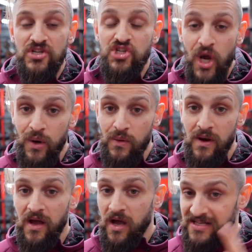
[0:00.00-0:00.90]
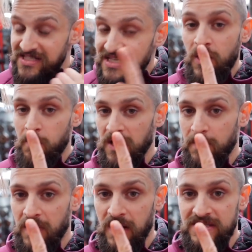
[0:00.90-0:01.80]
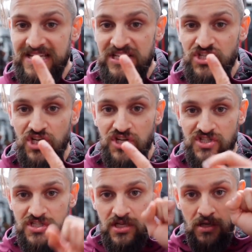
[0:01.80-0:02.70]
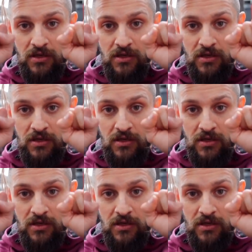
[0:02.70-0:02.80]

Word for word: to a single body part in just